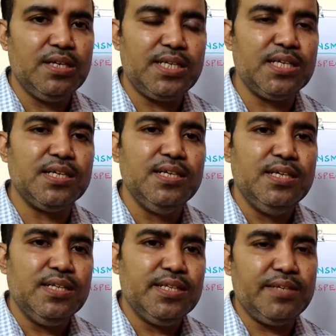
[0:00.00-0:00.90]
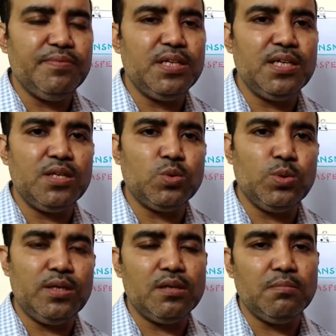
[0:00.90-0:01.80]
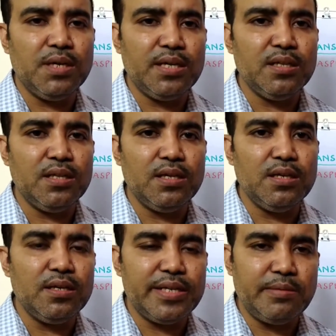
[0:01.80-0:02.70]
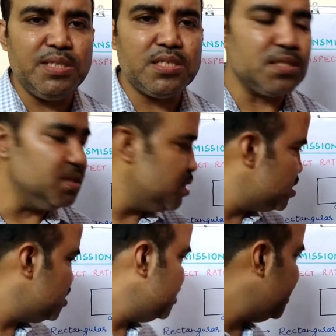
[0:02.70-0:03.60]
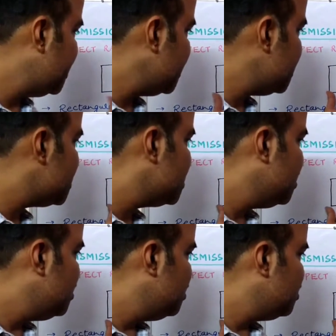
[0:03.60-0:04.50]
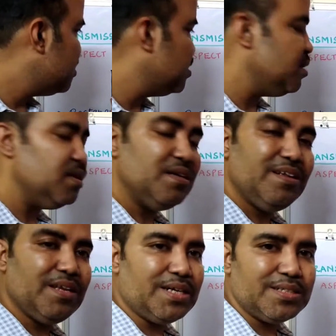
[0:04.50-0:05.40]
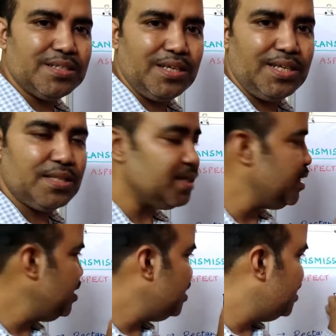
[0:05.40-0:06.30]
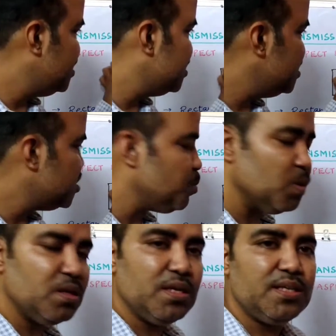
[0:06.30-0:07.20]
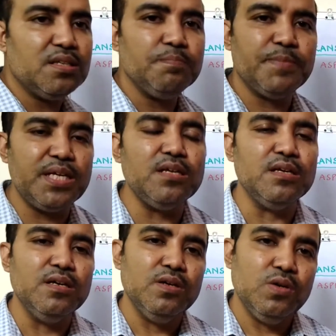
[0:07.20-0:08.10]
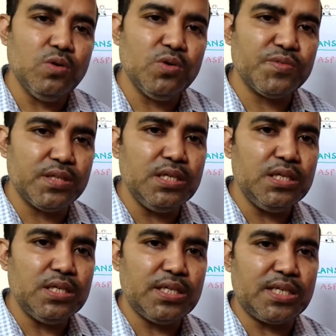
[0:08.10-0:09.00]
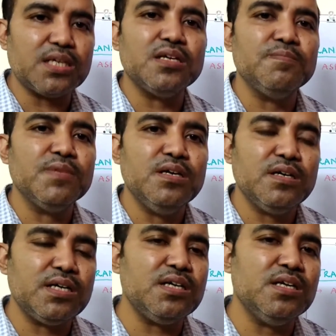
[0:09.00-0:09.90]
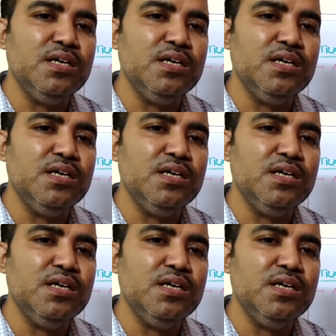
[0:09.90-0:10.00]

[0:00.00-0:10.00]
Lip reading: right, then we need to determine the dimensions, that is the larger length A and the smaller length B of the duct, right.